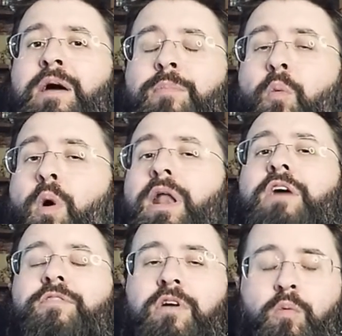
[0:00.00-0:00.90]
But
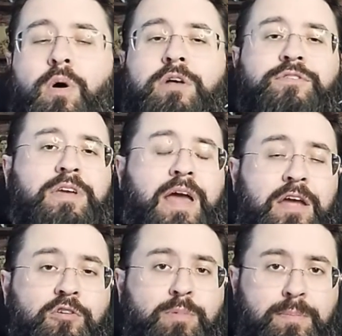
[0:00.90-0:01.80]
whatever it was that
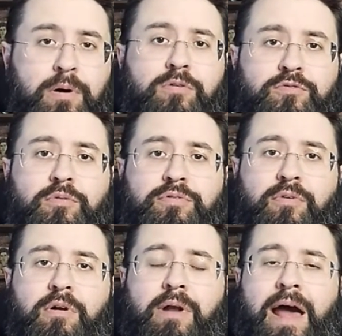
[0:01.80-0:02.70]
got your proposal
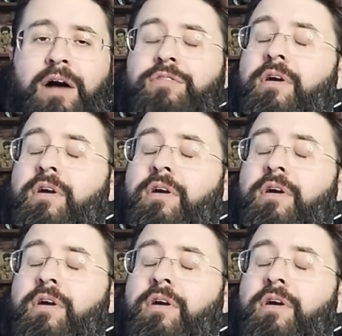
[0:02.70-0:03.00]
thrown out,